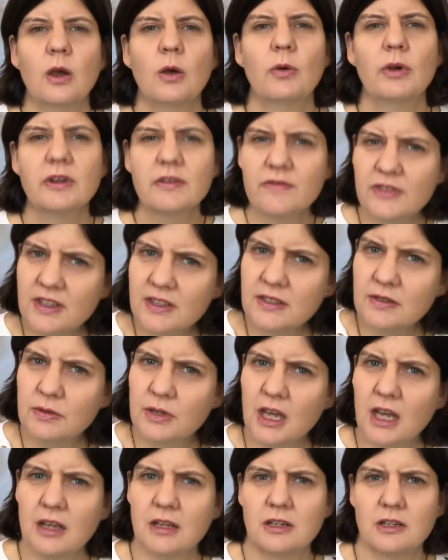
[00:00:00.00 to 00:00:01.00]
what if this
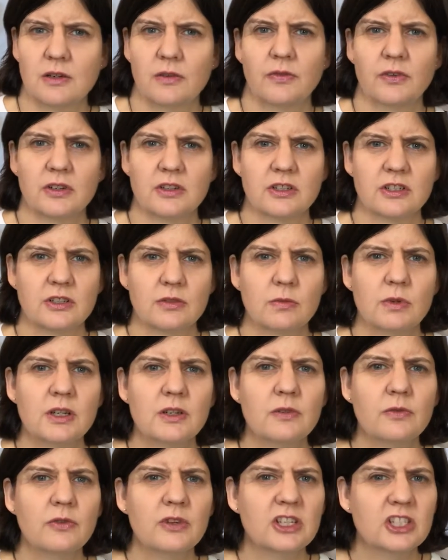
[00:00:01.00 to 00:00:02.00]
were different what
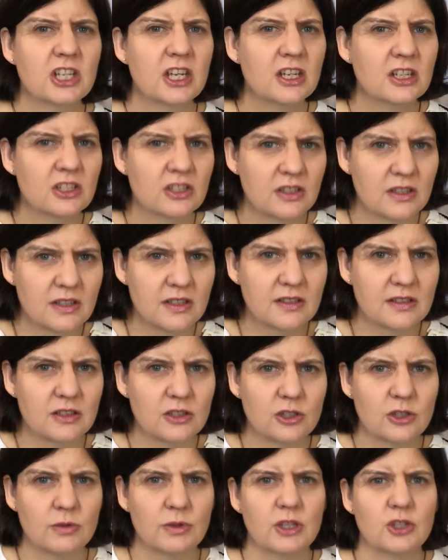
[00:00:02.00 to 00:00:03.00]
if we change this
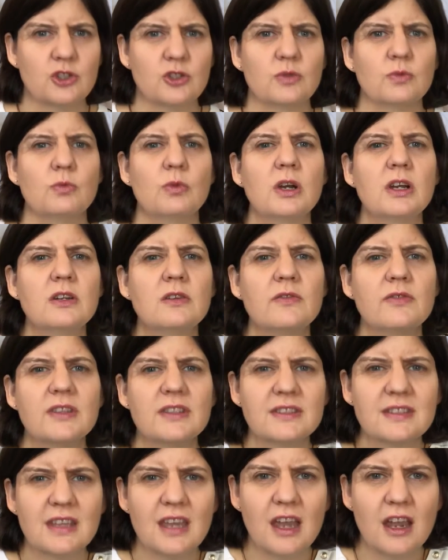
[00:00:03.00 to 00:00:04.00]
situation what if
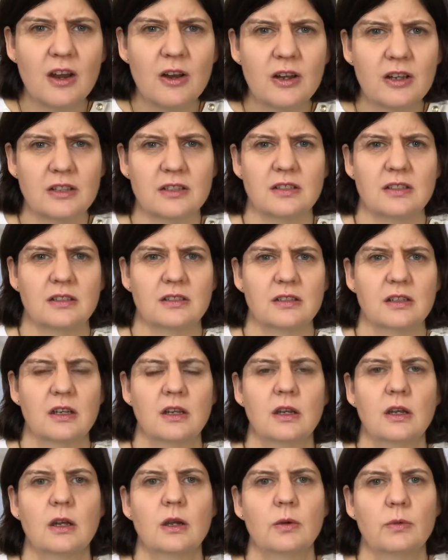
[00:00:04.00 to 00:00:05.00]
this character
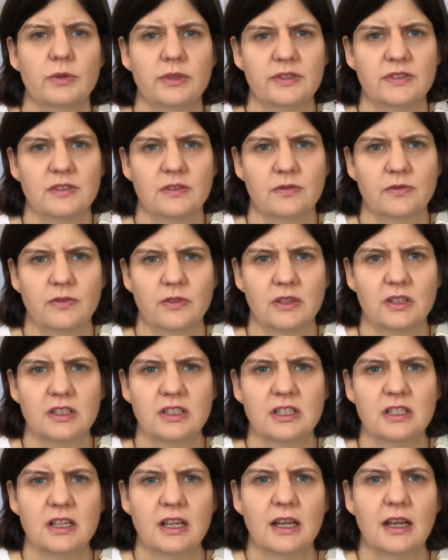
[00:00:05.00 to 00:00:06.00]
was
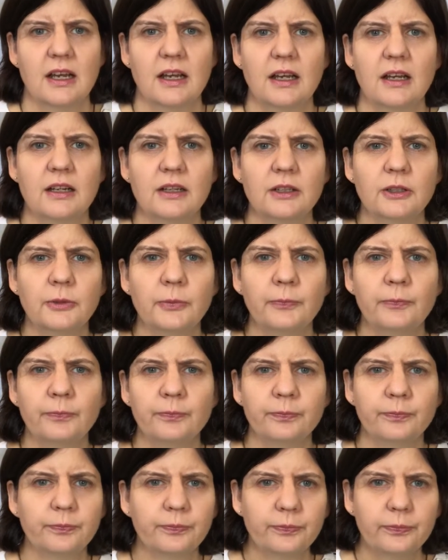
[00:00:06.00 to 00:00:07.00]
different. Um,
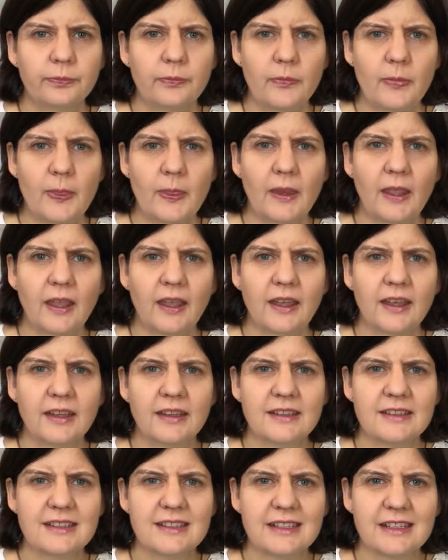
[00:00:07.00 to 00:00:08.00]

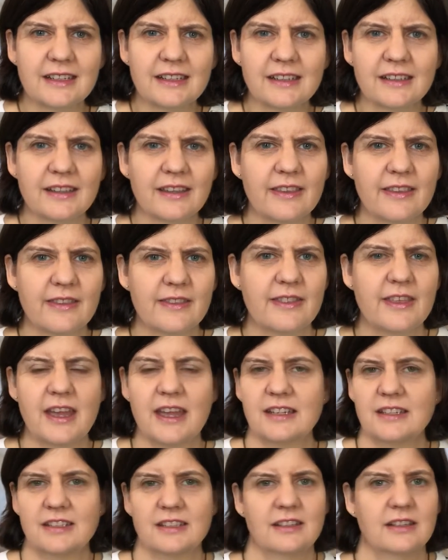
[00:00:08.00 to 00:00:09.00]
and uh,
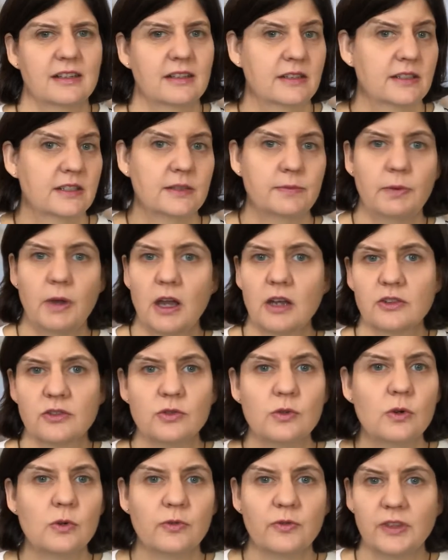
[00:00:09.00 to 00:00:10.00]
that sparks
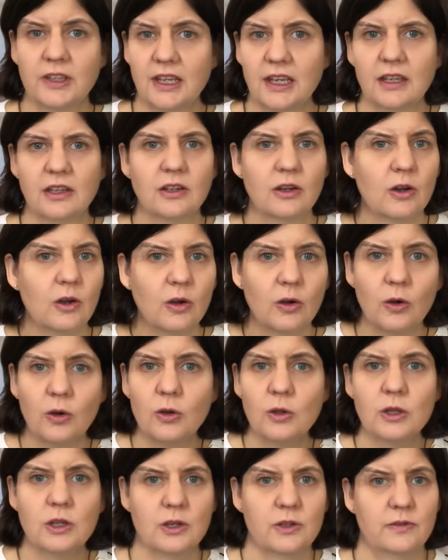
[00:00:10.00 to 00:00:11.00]
off again a
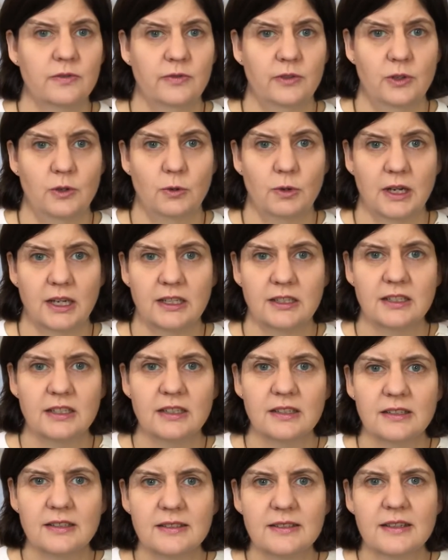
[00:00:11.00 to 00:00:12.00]
whole lot of new
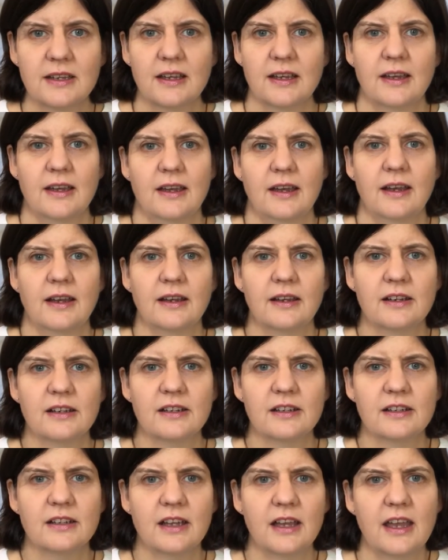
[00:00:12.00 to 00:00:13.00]
ideas. Uh,
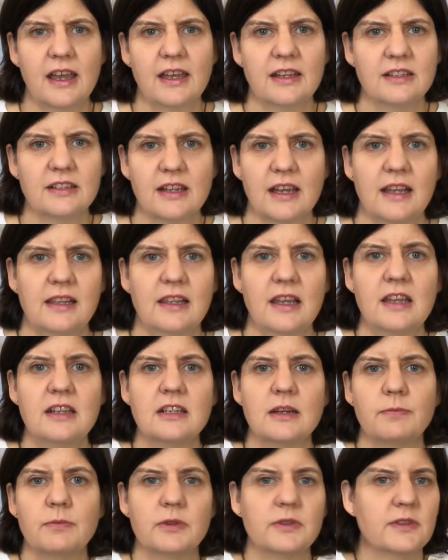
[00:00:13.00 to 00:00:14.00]
and I land
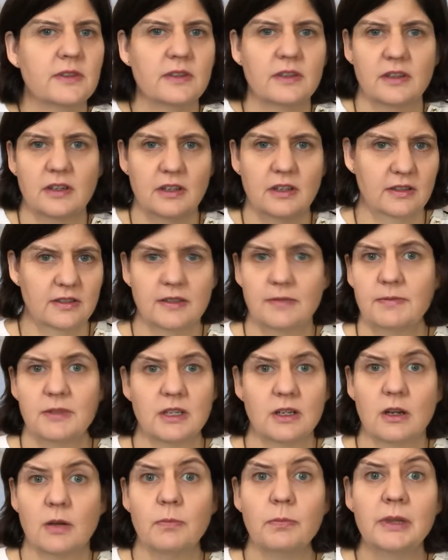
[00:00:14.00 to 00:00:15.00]
up with
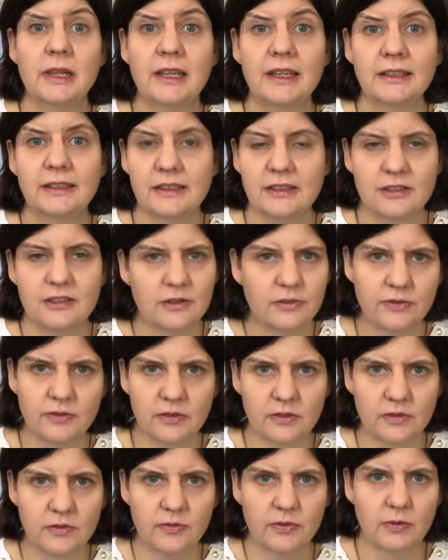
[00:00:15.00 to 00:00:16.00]
something completely
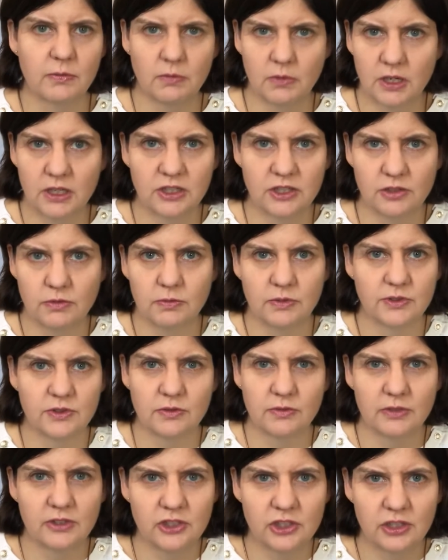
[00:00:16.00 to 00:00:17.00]
different from what was
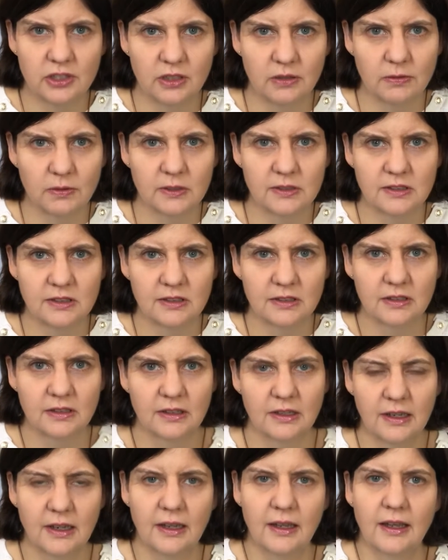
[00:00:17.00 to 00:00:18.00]
originally written.
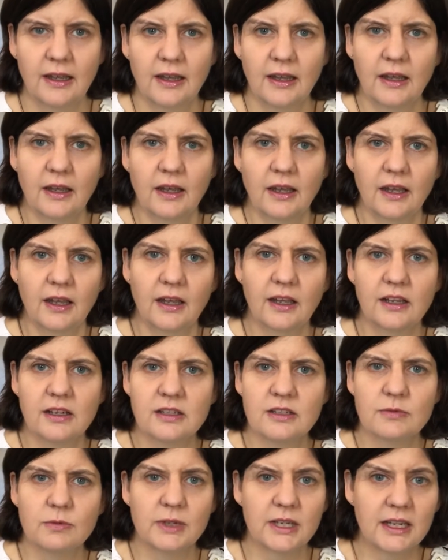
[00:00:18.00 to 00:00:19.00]

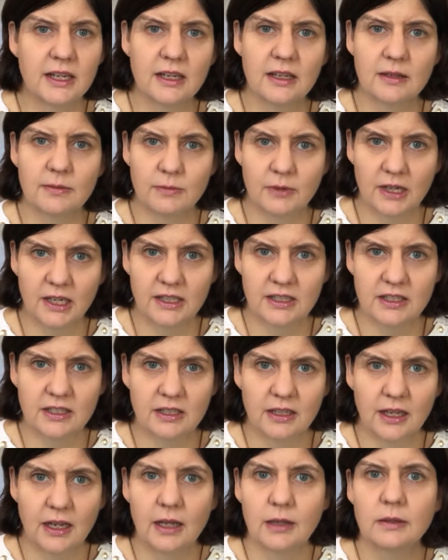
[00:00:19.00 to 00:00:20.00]
And when I am
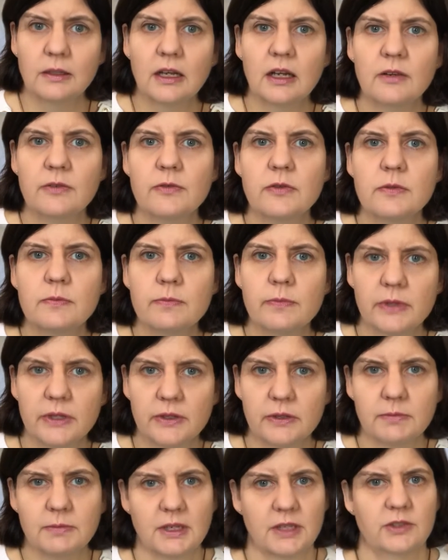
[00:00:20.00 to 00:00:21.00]
writing, I'll often
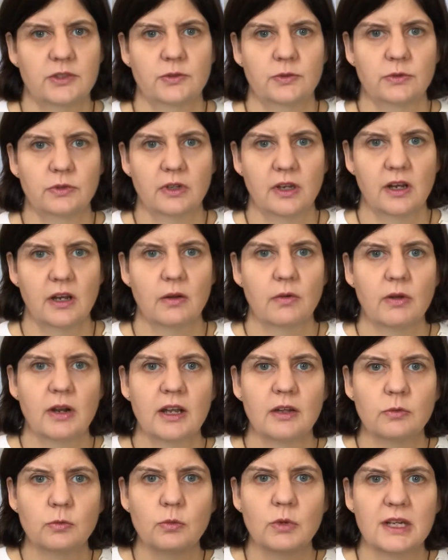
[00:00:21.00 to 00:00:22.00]
build my story
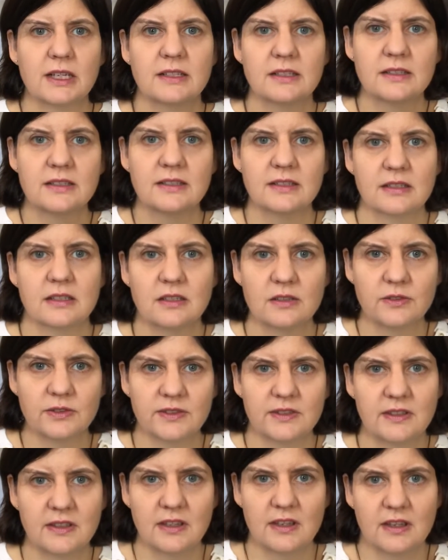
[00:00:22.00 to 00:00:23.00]
around one single
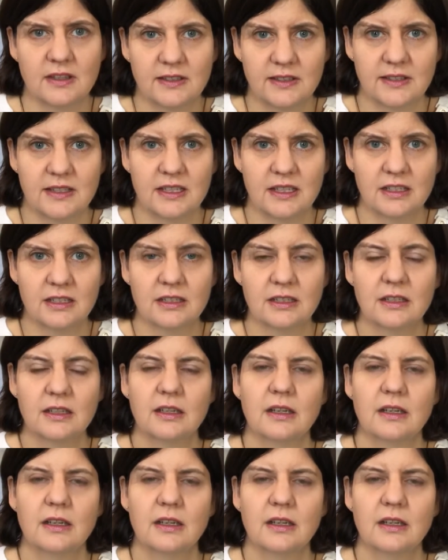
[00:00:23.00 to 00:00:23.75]
scene.